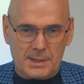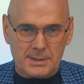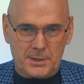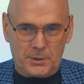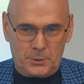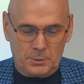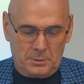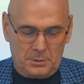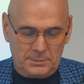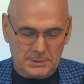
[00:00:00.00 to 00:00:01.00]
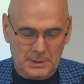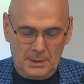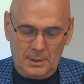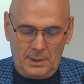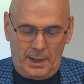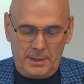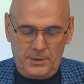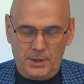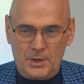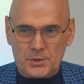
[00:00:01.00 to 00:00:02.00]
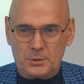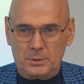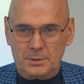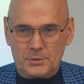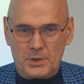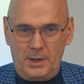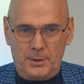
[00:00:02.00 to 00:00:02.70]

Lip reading: Its current capabilities and